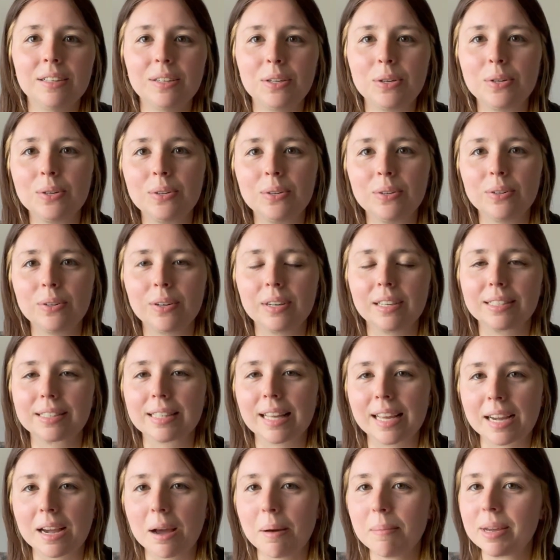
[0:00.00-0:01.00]
who
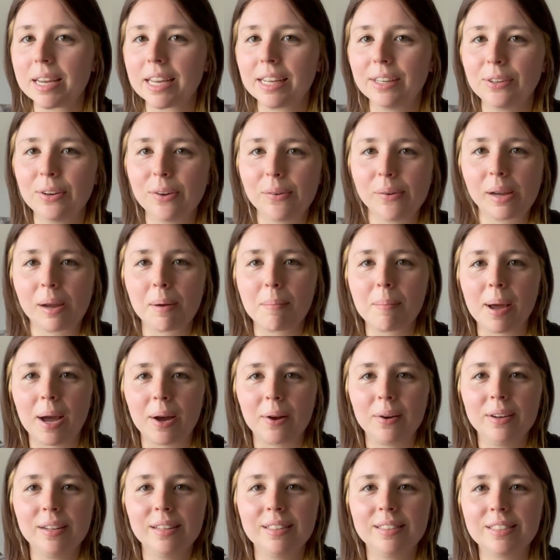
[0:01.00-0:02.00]
is like coming in knowing
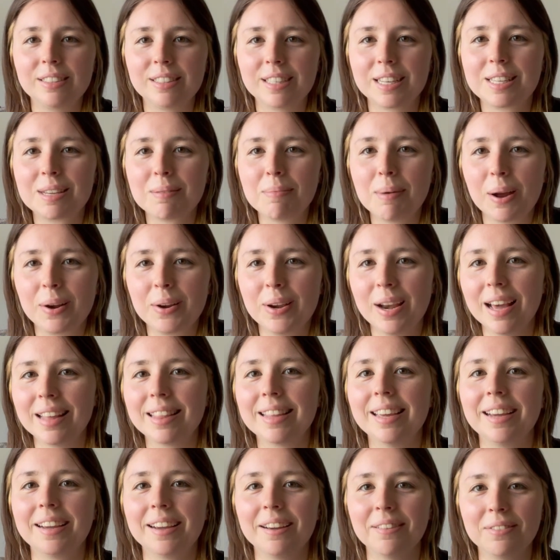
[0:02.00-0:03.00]
about just about
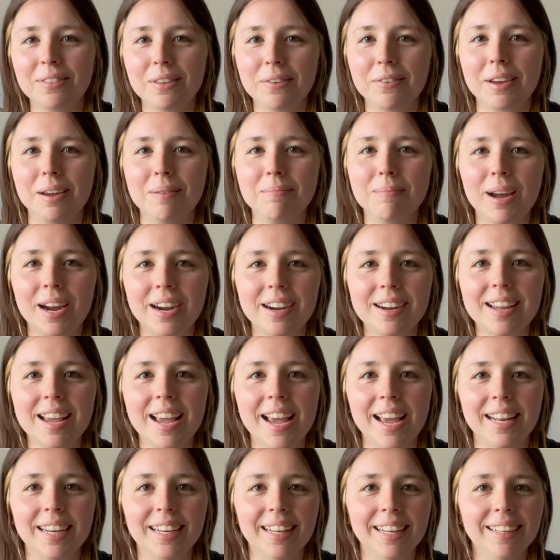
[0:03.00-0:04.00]
nothing of the vampire
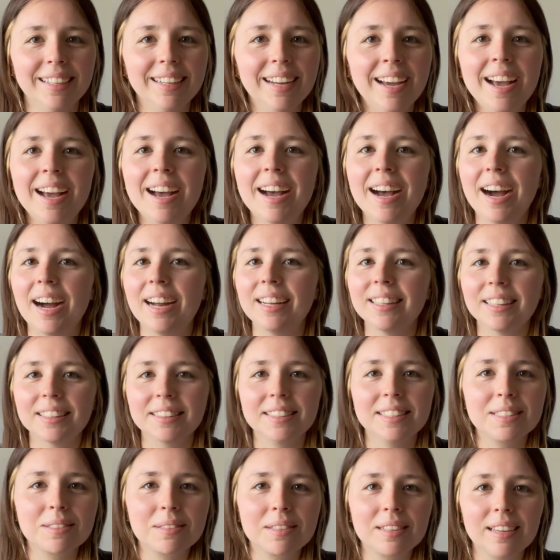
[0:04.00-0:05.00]
canon, I
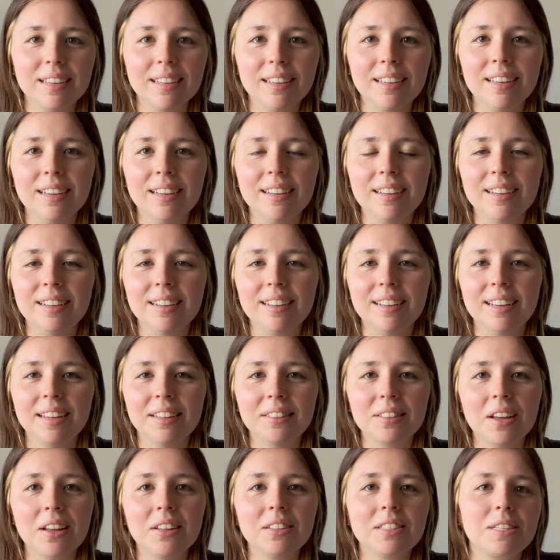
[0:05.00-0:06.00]
thought this
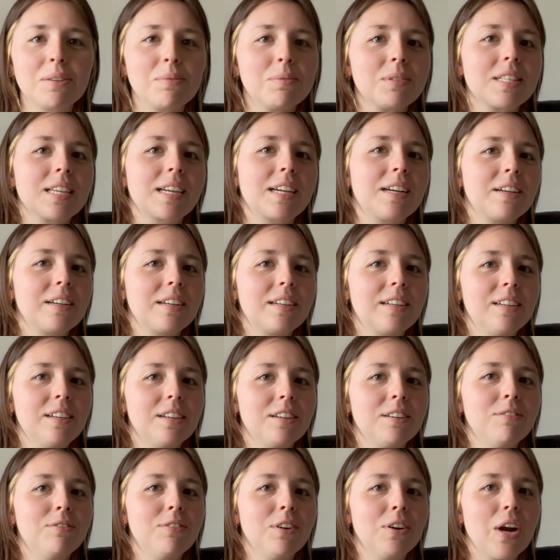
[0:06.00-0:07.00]
anthology was like a
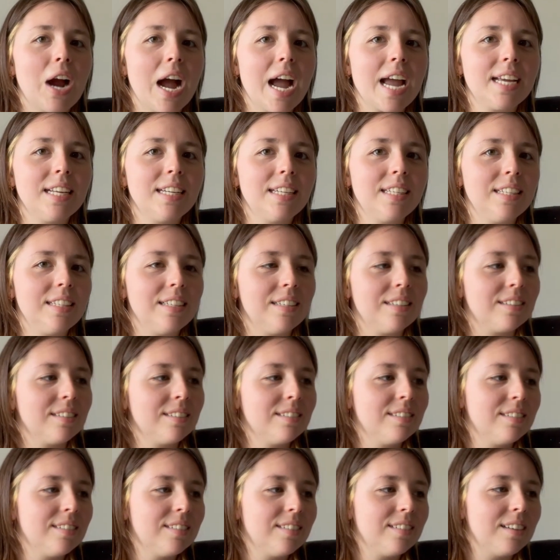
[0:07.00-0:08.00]
good
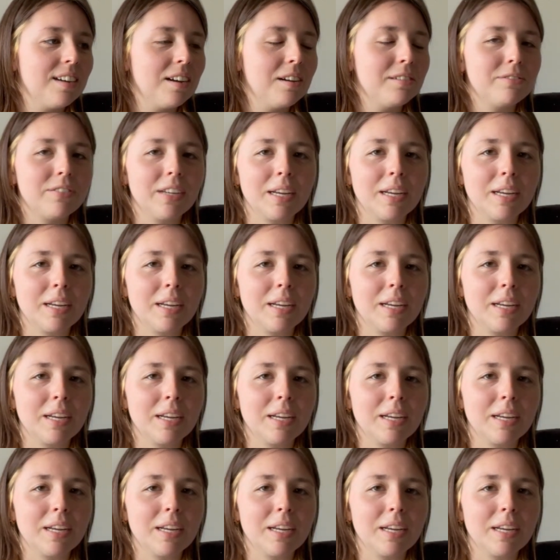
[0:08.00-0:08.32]
variety of